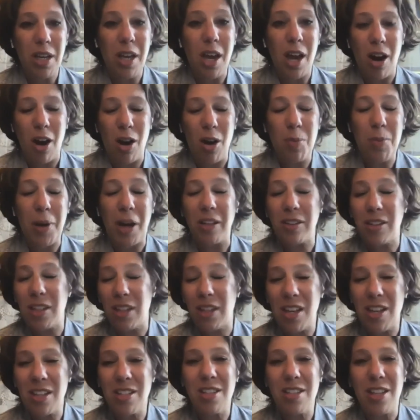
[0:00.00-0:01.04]
care about the
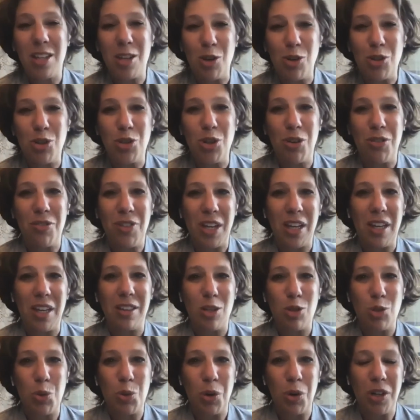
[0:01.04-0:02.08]
kids that you're serving at
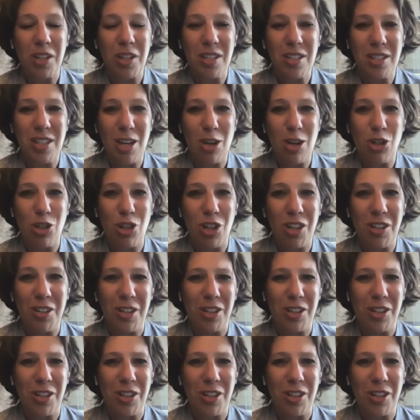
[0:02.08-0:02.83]
this organization?